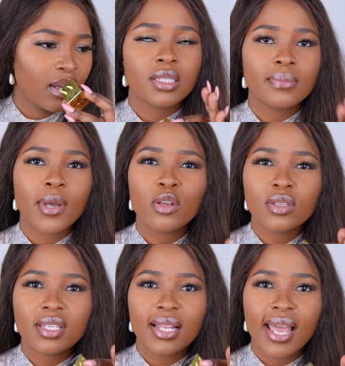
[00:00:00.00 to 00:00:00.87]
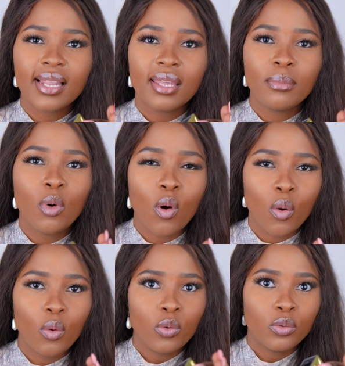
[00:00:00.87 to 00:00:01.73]
Smells slightly
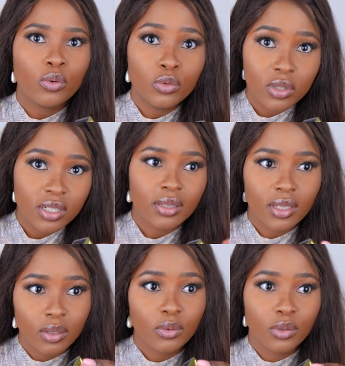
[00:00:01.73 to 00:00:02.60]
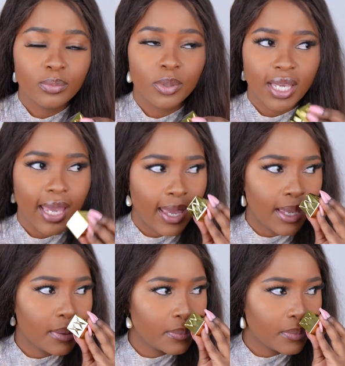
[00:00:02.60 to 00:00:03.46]
more oud than Oud
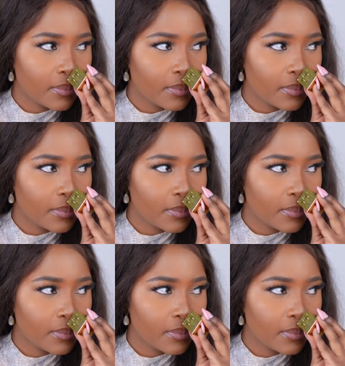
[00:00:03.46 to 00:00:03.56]
Bouquet